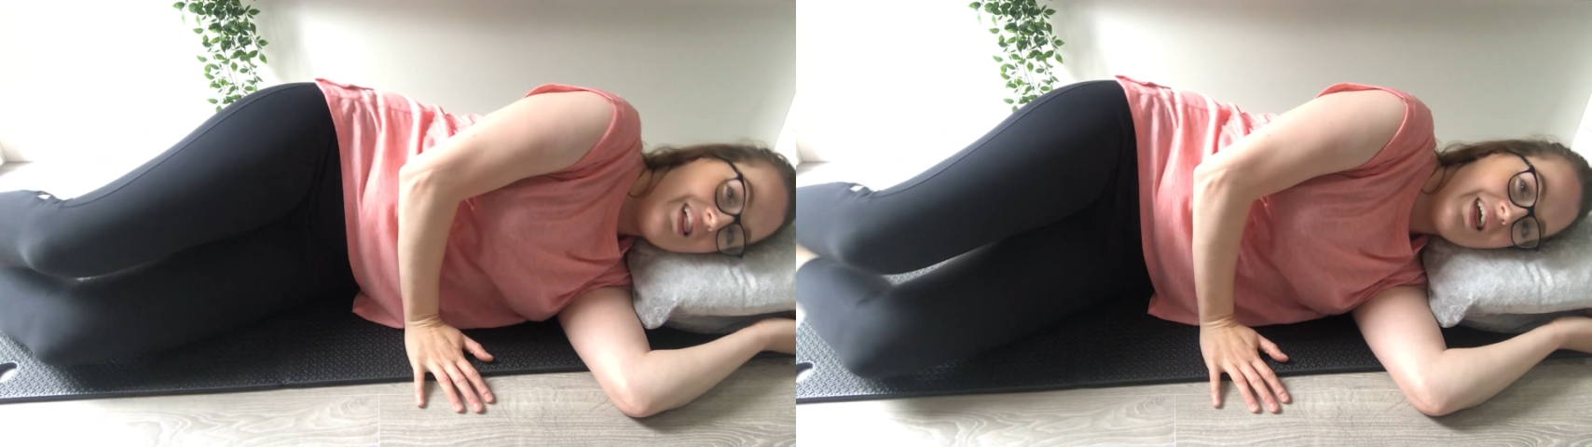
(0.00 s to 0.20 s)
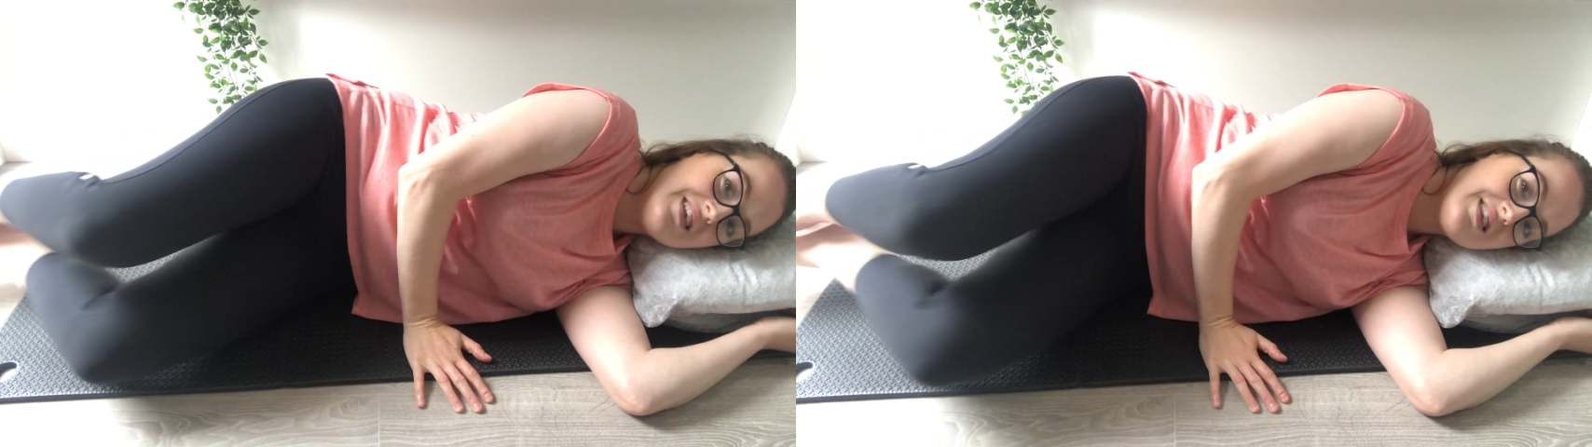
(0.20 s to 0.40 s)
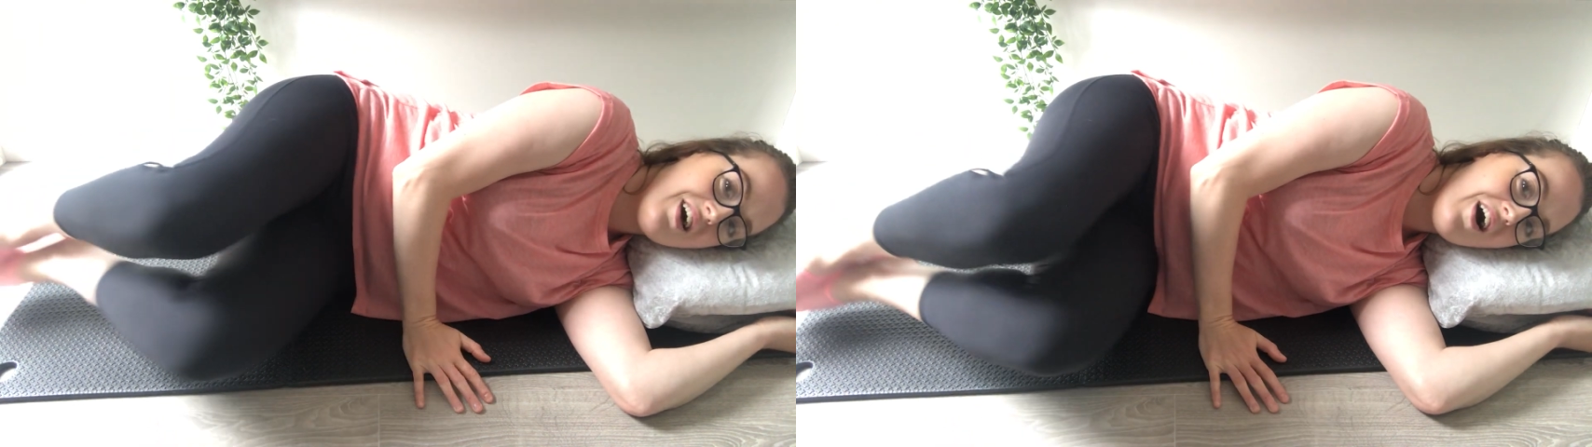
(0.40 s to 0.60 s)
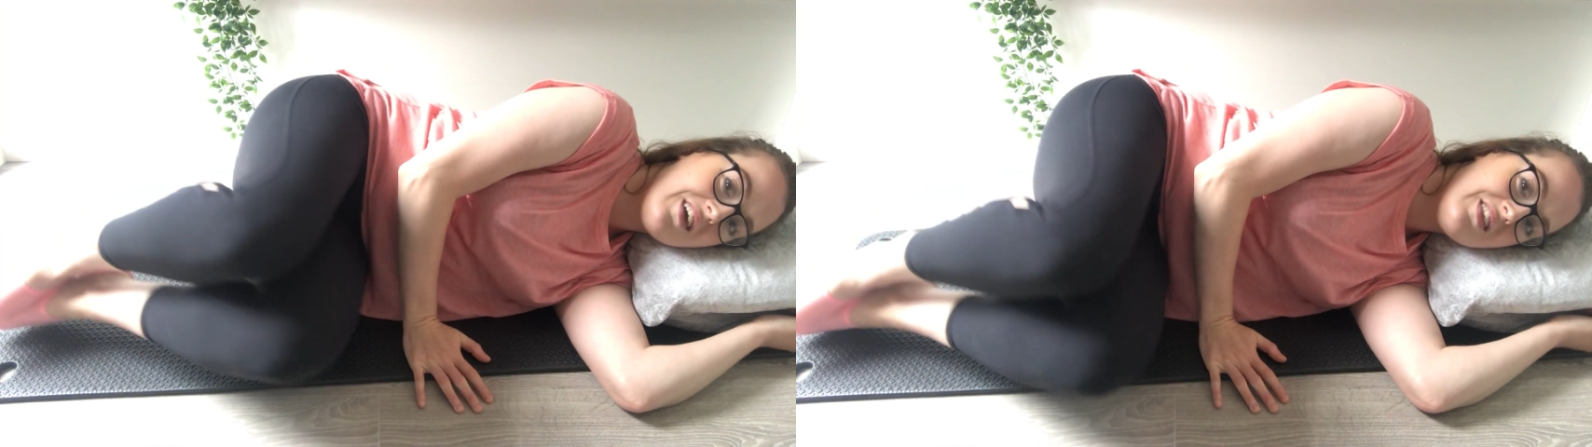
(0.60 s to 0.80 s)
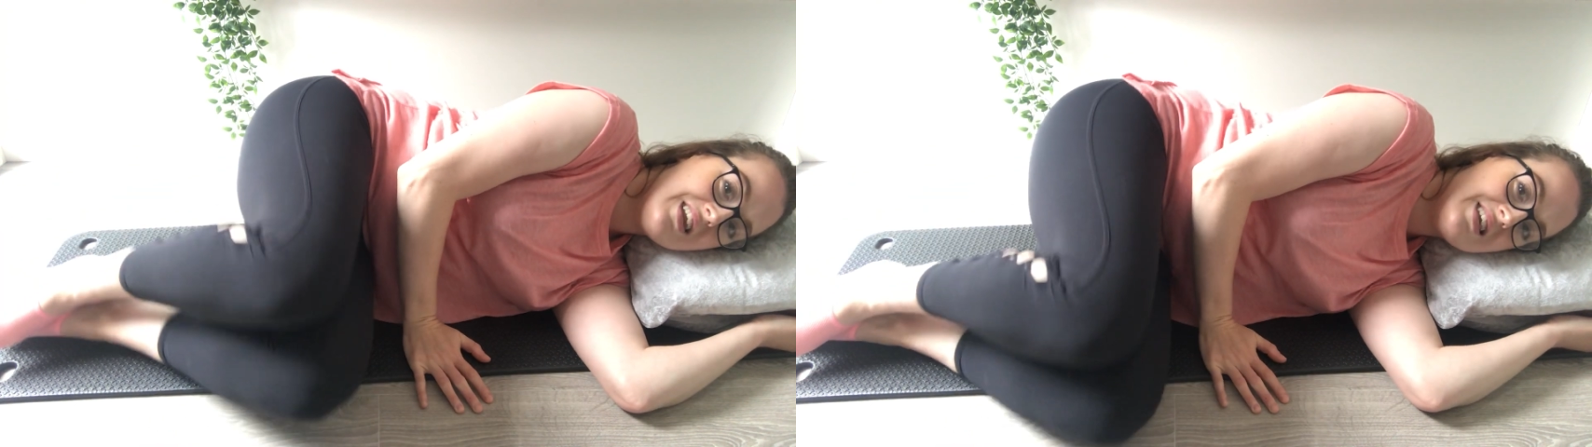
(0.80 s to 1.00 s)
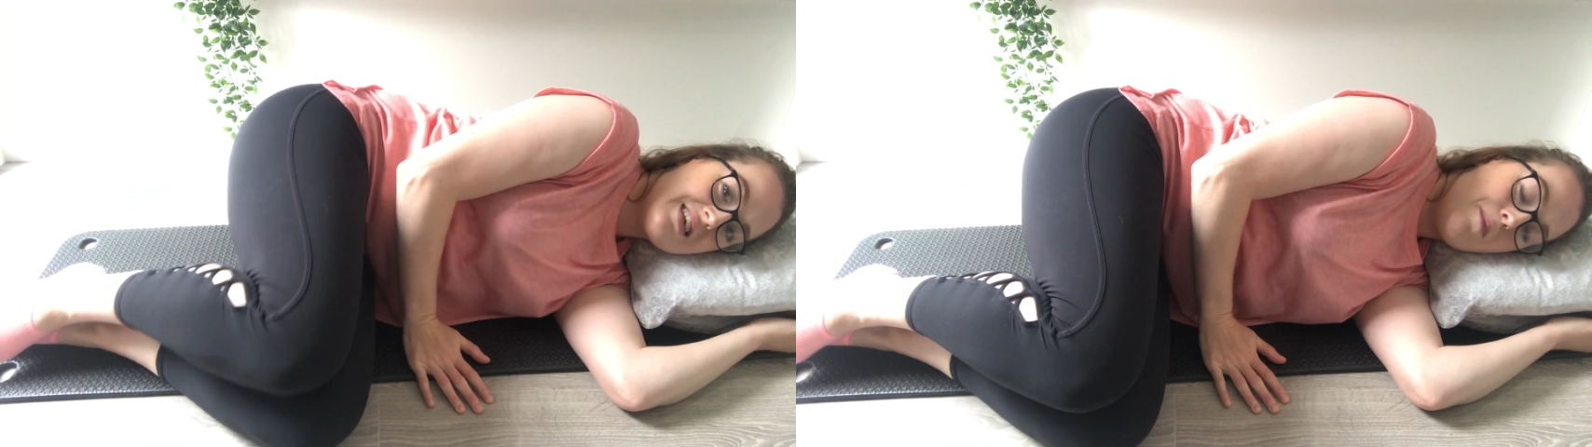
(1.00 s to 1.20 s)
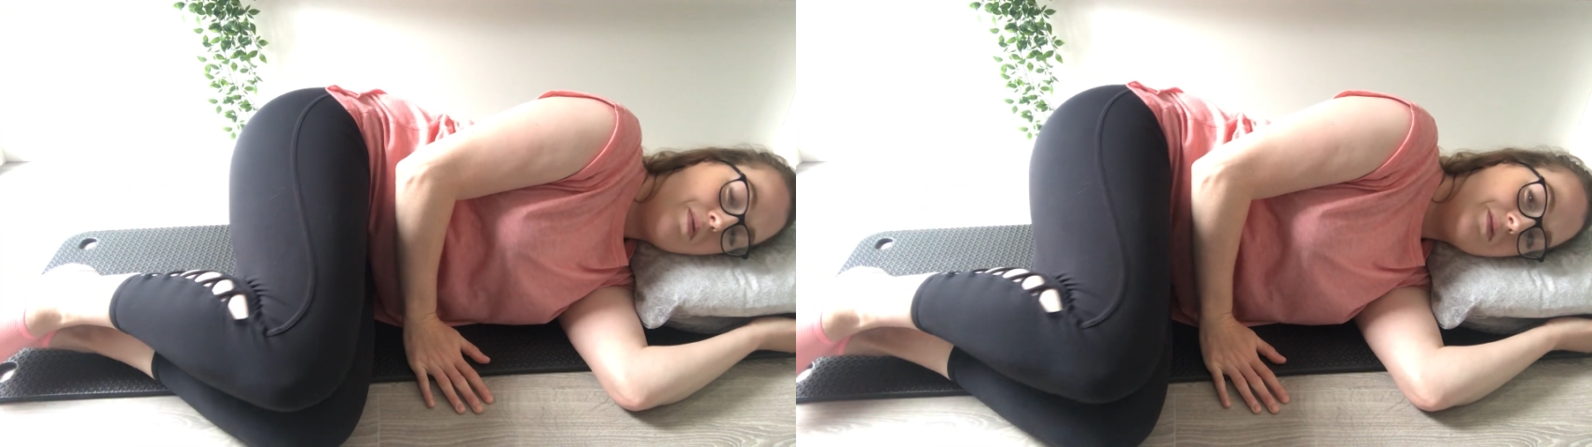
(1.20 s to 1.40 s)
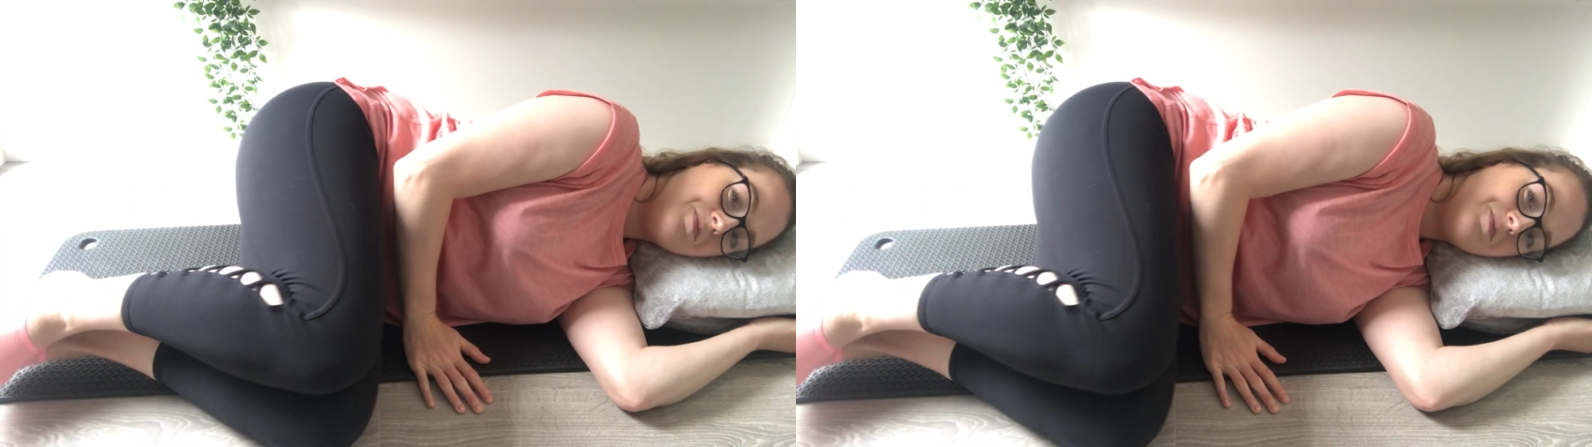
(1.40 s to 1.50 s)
Let's hug the knees up.